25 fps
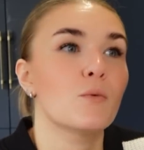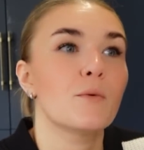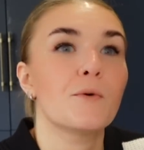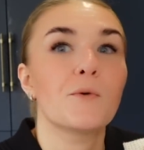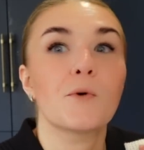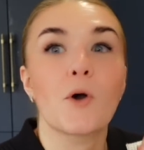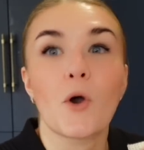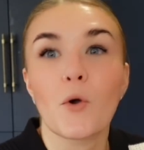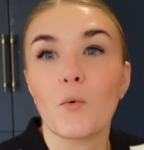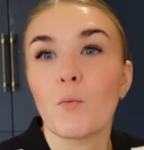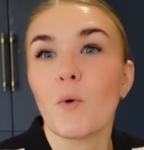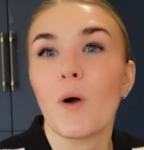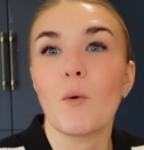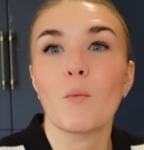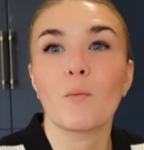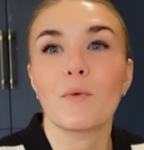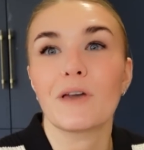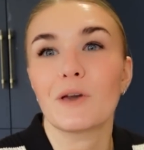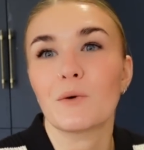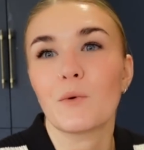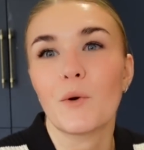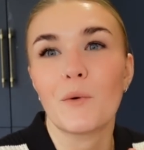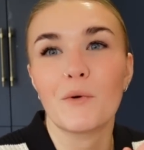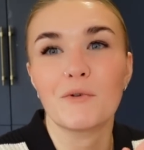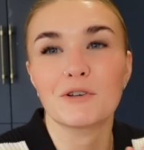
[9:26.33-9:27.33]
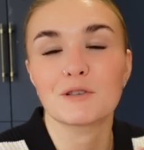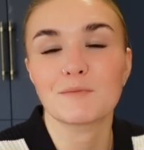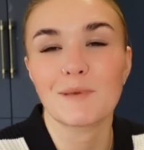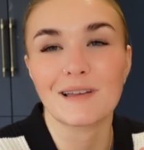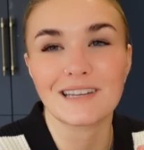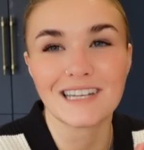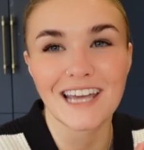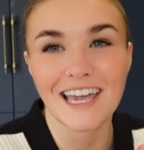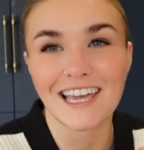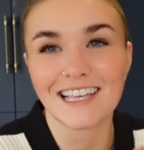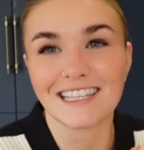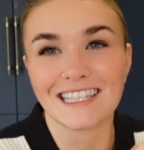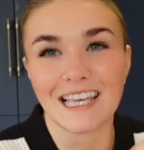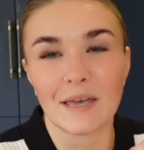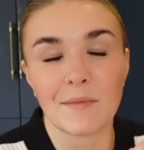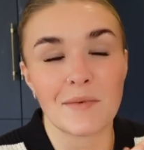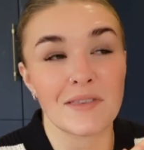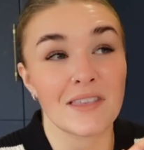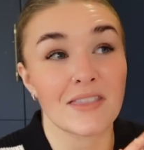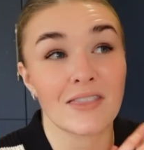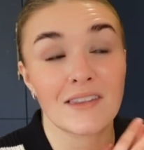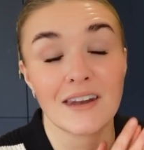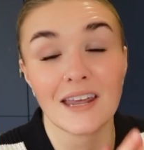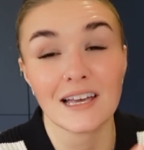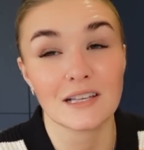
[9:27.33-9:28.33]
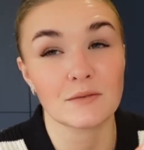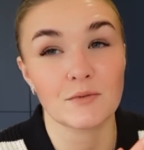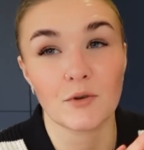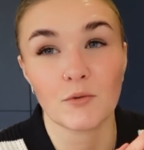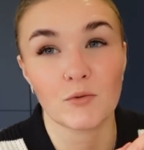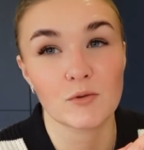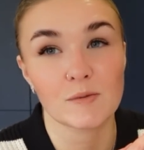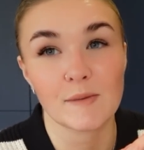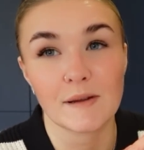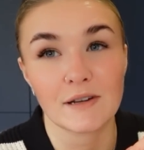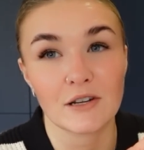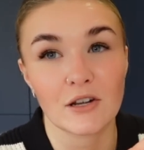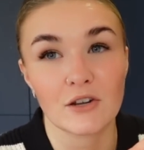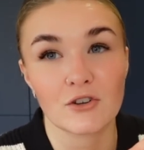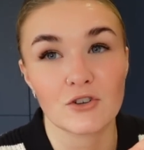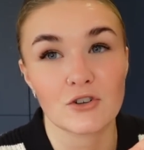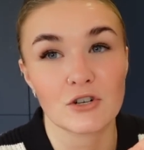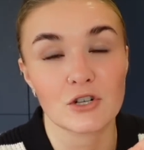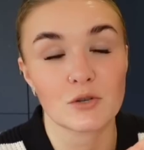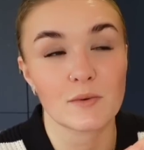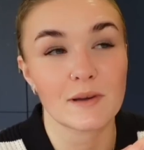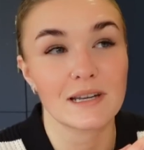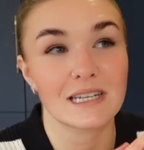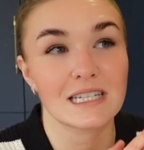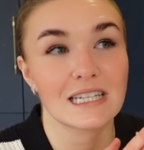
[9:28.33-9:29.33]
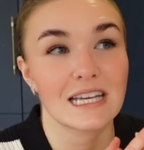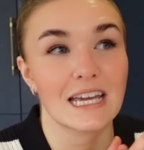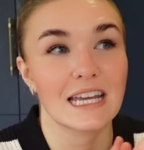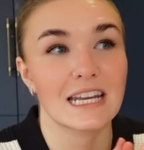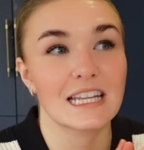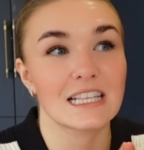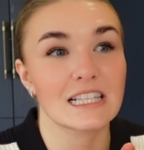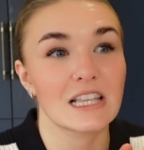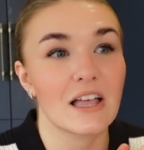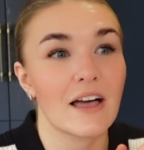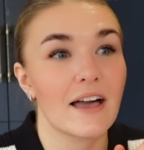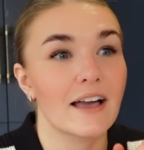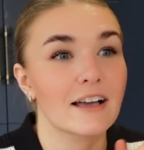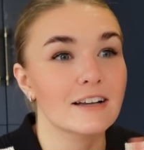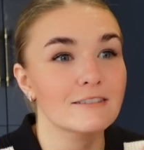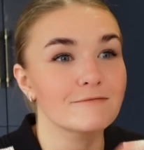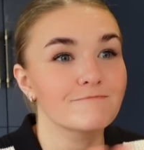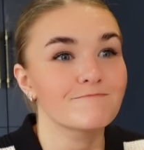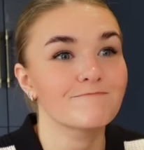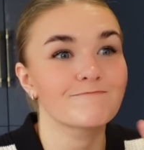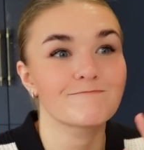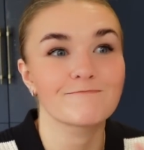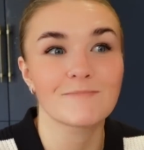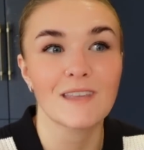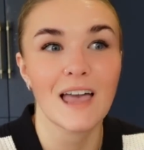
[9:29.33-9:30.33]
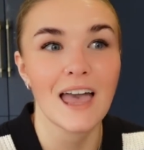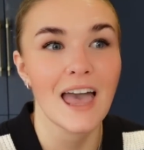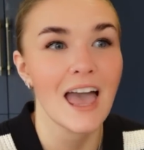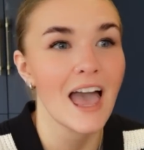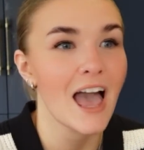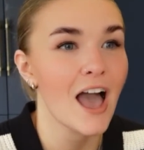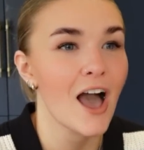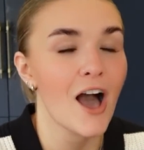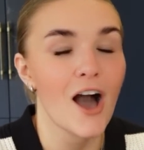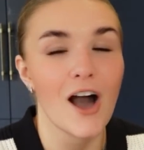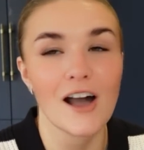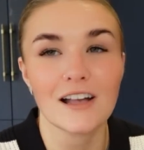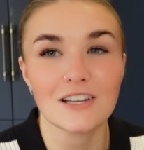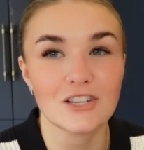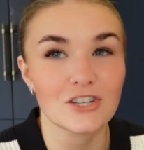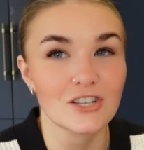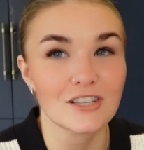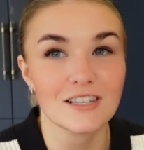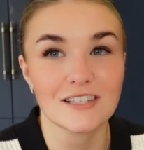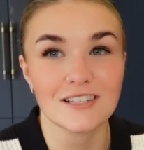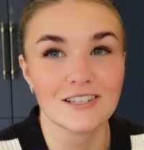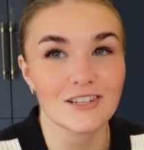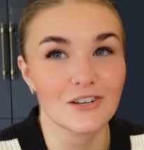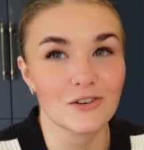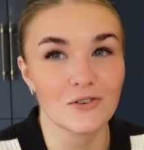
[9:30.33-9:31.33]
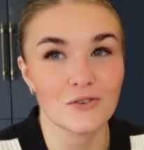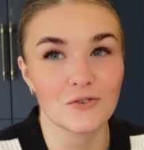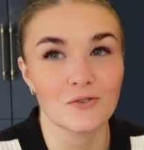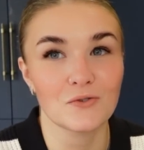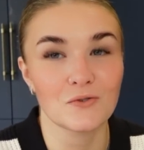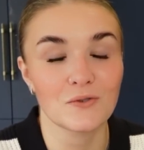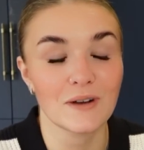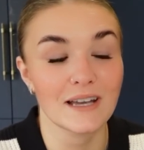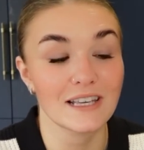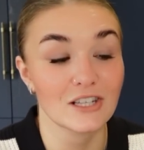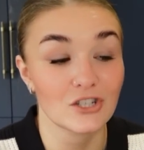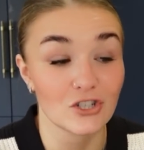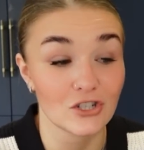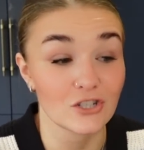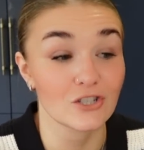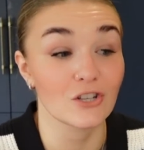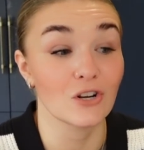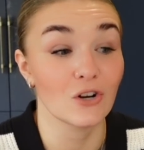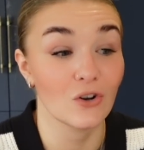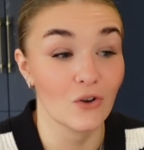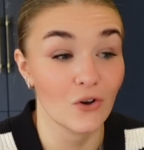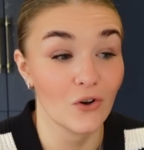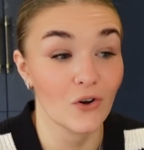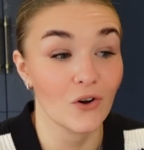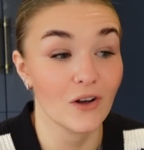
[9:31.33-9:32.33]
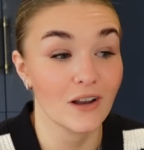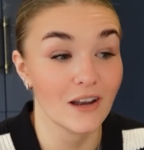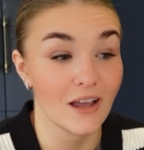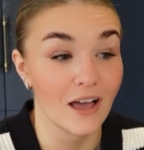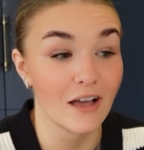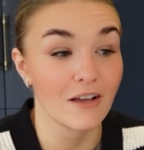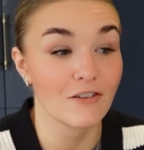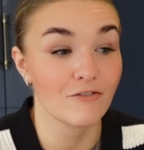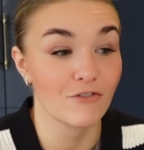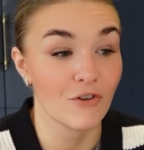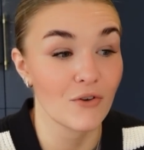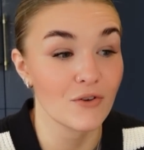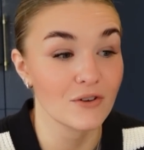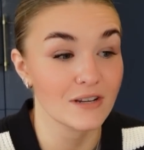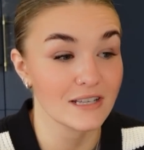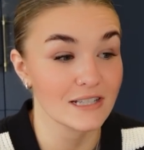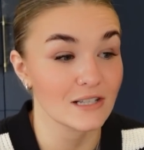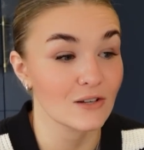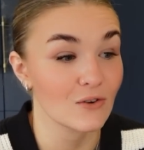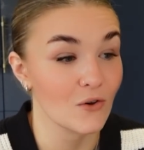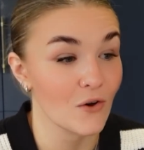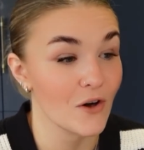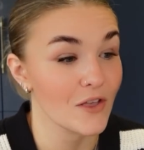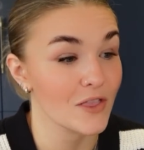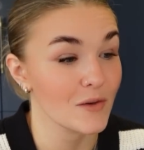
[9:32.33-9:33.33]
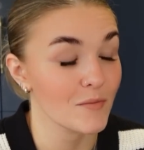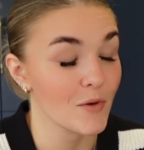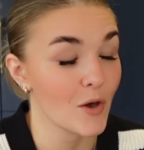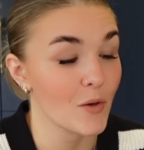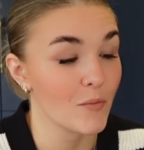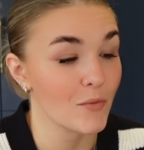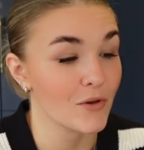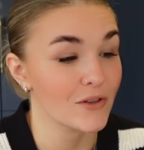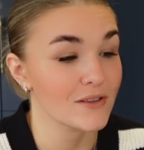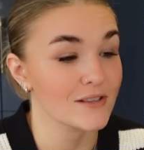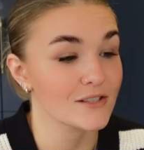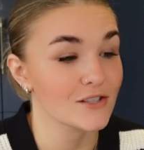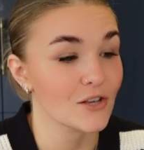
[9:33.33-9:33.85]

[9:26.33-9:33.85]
We'll go 1 week where we'll spend 80, but then the next week we spend 120, and it's like, it's just a lot. Like food is a lot at the moment.